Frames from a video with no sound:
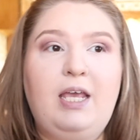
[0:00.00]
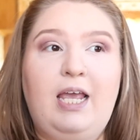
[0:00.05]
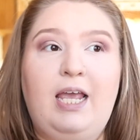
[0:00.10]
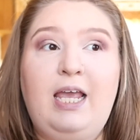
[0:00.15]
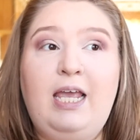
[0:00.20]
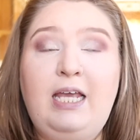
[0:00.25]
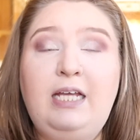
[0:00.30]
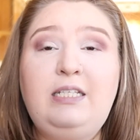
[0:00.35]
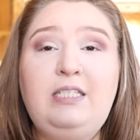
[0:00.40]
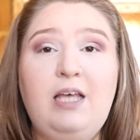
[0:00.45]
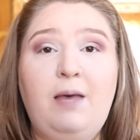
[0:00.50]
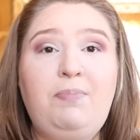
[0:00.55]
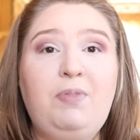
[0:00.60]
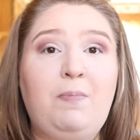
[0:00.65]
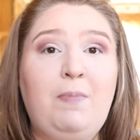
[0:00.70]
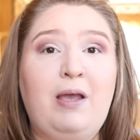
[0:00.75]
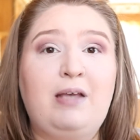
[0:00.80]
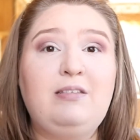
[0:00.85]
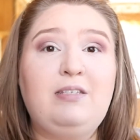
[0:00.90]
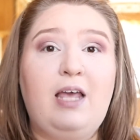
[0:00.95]
heats up
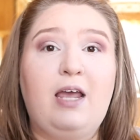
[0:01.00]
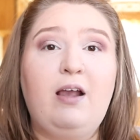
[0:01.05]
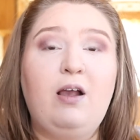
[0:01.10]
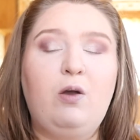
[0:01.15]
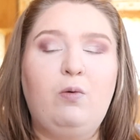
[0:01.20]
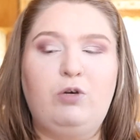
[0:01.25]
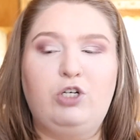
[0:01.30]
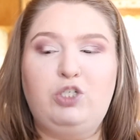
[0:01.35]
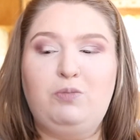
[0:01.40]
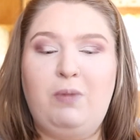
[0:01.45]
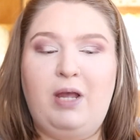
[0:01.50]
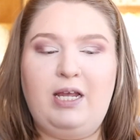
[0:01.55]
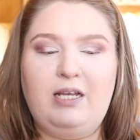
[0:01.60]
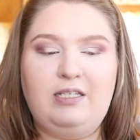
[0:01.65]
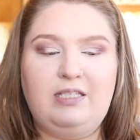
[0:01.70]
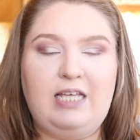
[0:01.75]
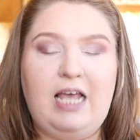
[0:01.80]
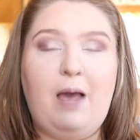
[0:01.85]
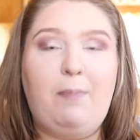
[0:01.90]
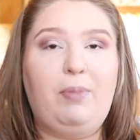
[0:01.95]
the mascara, which
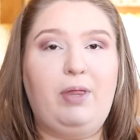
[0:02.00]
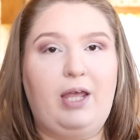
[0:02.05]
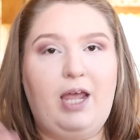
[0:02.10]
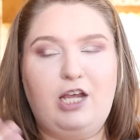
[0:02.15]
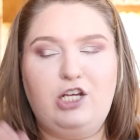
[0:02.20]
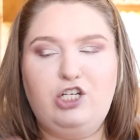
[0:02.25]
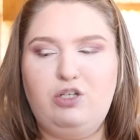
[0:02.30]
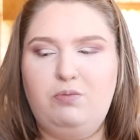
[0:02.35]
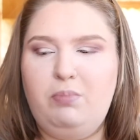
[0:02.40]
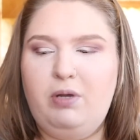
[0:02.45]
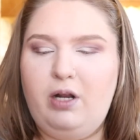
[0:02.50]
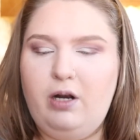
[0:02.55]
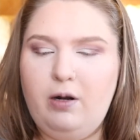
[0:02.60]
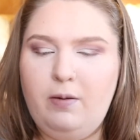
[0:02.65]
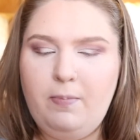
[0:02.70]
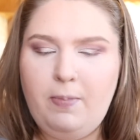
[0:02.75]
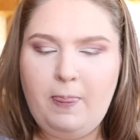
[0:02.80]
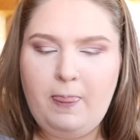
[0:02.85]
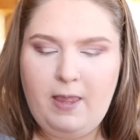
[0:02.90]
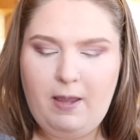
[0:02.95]
makes the application
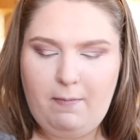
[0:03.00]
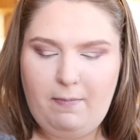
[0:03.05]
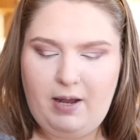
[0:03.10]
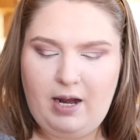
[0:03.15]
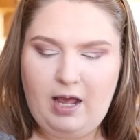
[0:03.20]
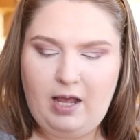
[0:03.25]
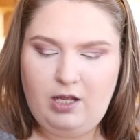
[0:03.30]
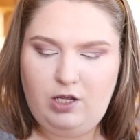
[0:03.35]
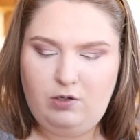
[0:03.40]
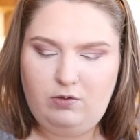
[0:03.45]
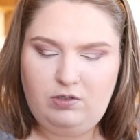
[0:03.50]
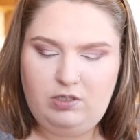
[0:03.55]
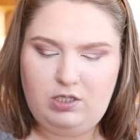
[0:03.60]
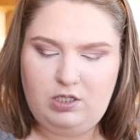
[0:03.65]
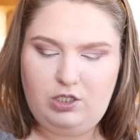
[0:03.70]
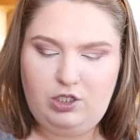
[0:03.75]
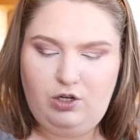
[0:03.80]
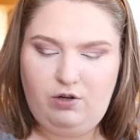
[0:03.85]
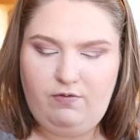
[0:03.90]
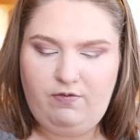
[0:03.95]
better. But I use
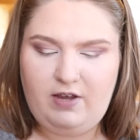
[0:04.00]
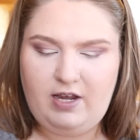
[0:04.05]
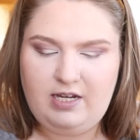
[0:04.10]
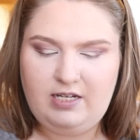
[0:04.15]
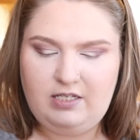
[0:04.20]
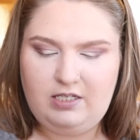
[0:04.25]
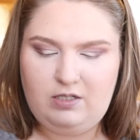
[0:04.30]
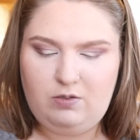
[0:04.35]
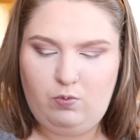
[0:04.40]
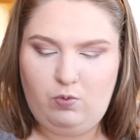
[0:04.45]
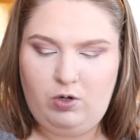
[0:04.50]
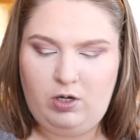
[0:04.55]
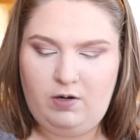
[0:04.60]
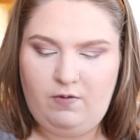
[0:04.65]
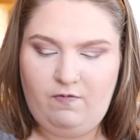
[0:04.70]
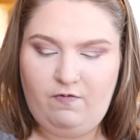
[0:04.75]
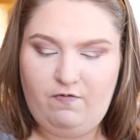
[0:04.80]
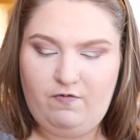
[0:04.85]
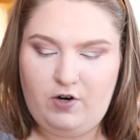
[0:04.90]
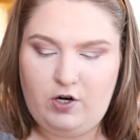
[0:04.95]
the Too Faced
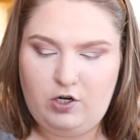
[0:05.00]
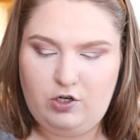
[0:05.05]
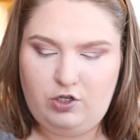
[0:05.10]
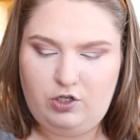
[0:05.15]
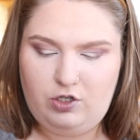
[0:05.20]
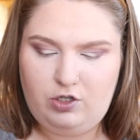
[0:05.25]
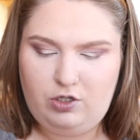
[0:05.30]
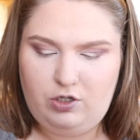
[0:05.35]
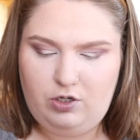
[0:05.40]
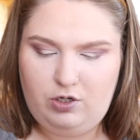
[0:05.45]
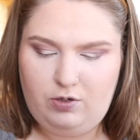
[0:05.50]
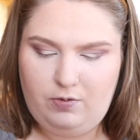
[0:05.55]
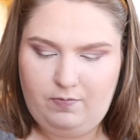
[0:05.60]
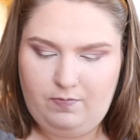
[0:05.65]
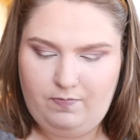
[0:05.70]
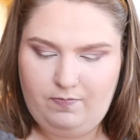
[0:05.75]
one first.